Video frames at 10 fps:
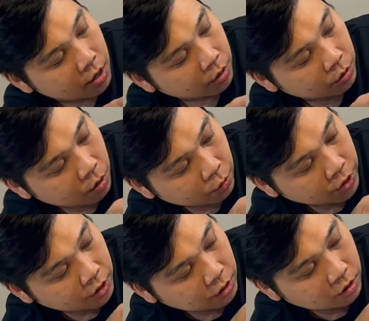So we
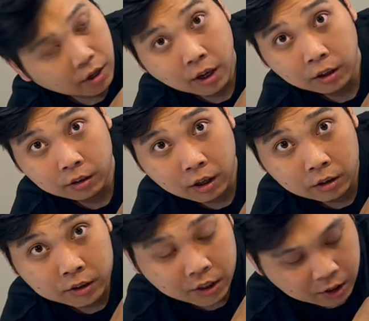just uh,
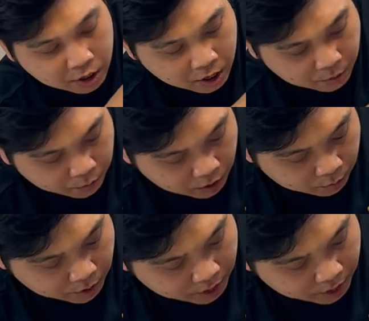rounded that up